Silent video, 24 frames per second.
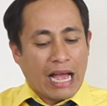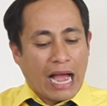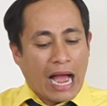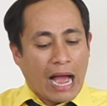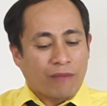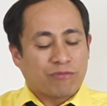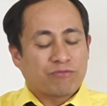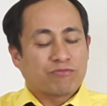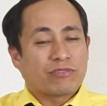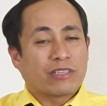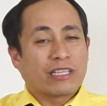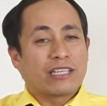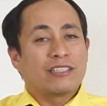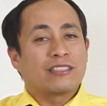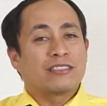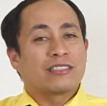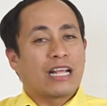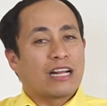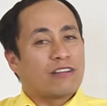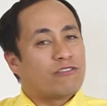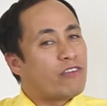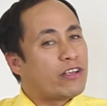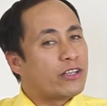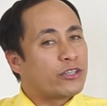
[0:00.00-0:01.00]
After
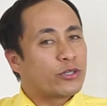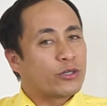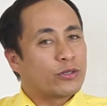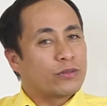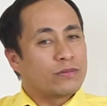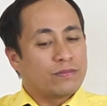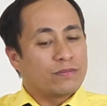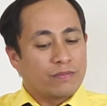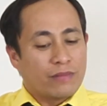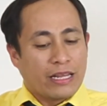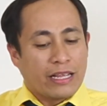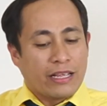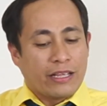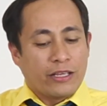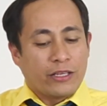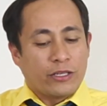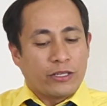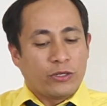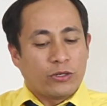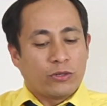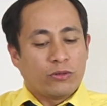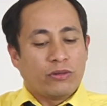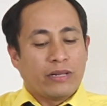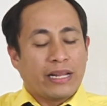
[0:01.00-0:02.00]
salvation,
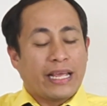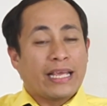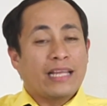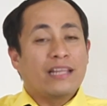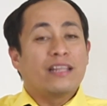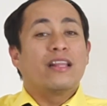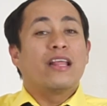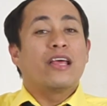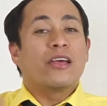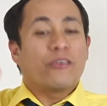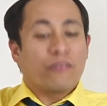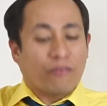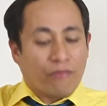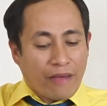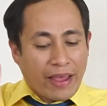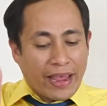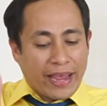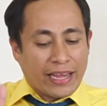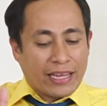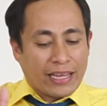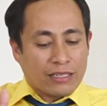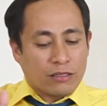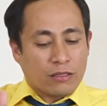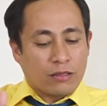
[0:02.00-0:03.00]
you need
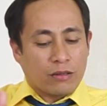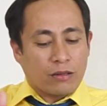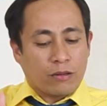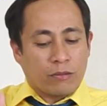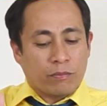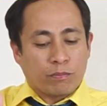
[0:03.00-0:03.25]
faith